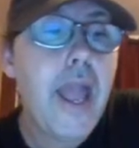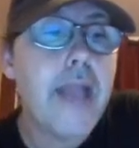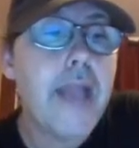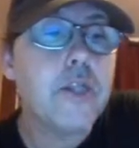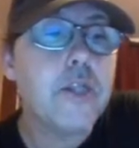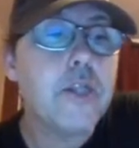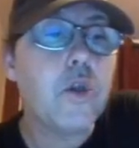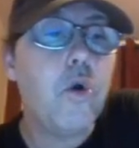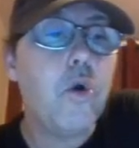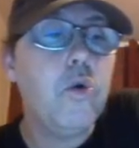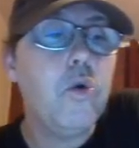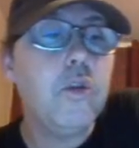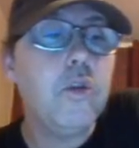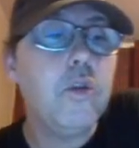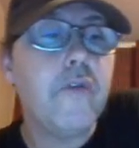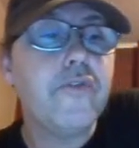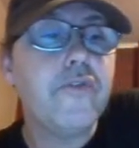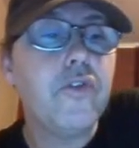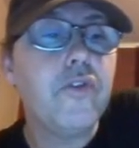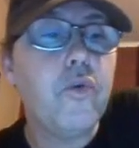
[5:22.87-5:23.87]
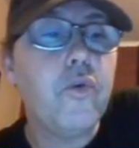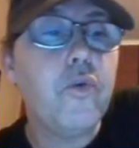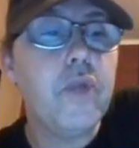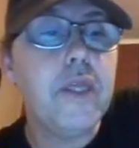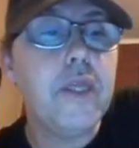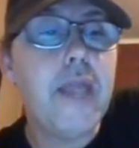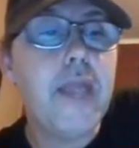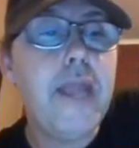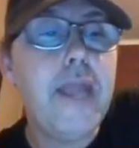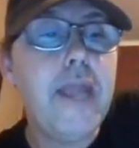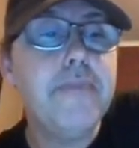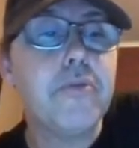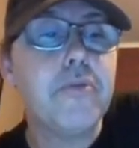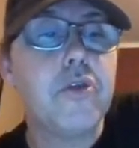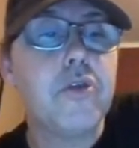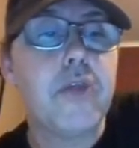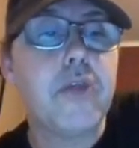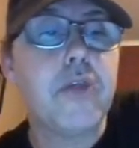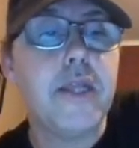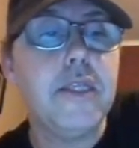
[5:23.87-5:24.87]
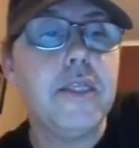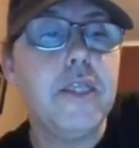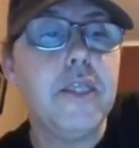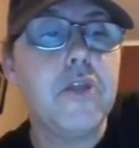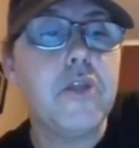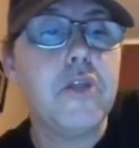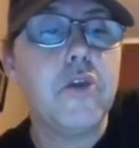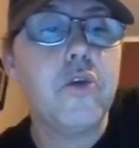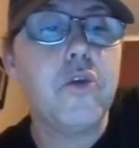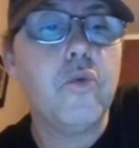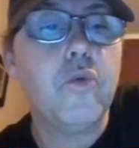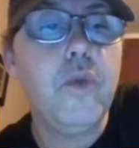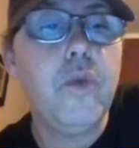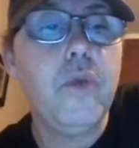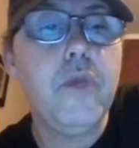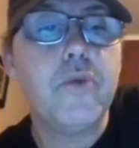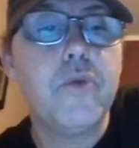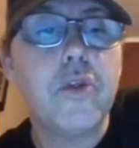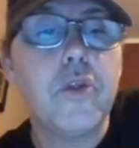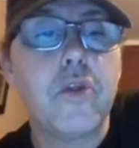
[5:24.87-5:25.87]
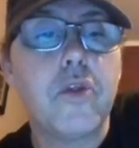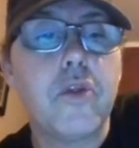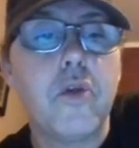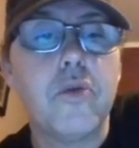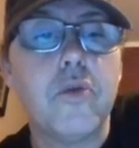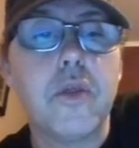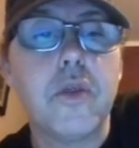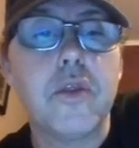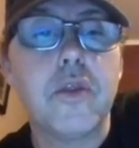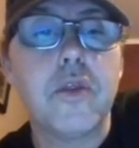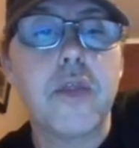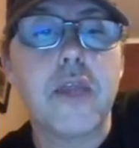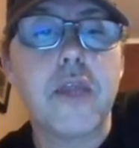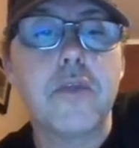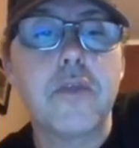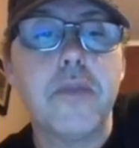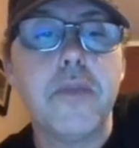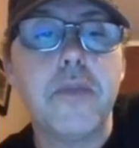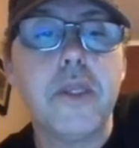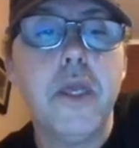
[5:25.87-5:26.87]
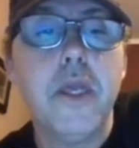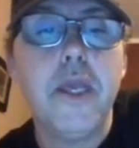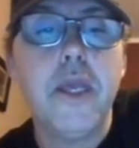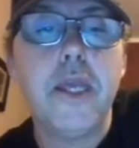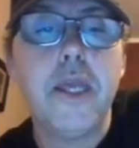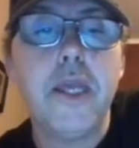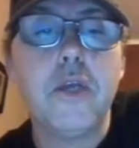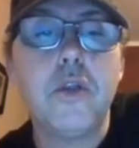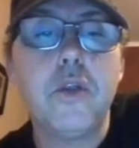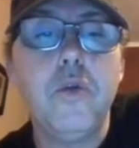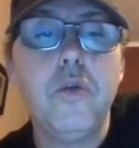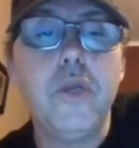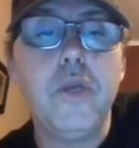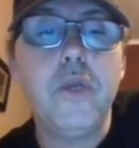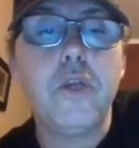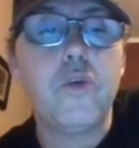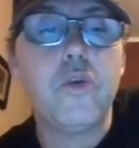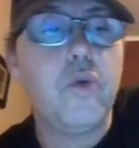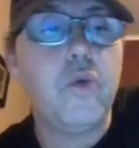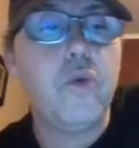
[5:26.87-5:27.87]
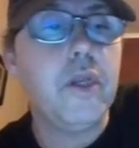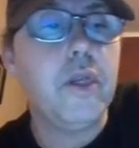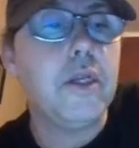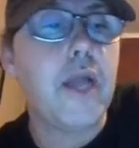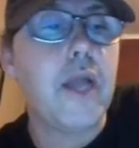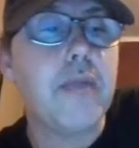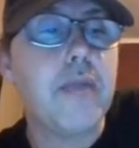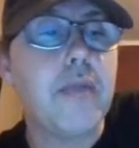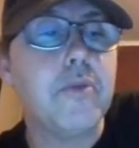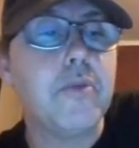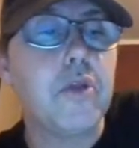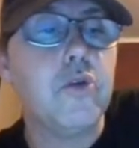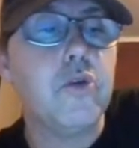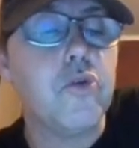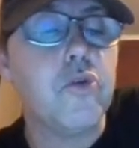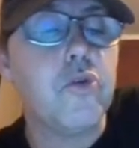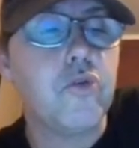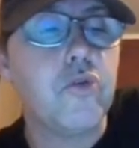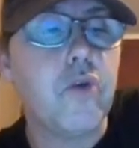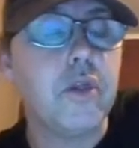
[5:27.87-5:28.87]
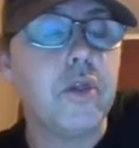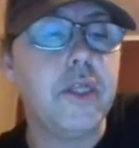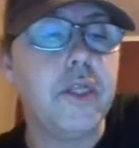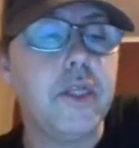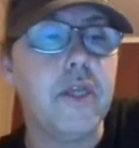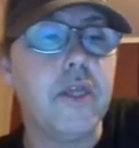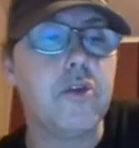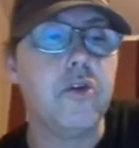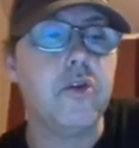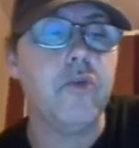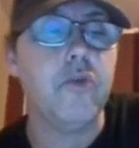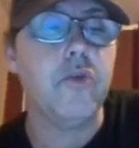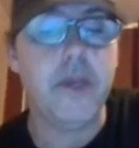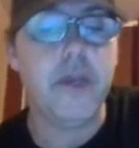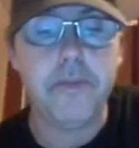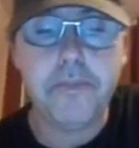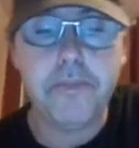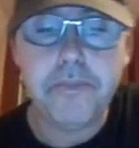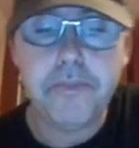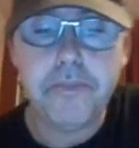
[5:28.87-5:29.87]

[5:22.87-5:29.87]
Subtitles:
A total of 38% disagree with Stone's assessment, including 29% who strongly disagree.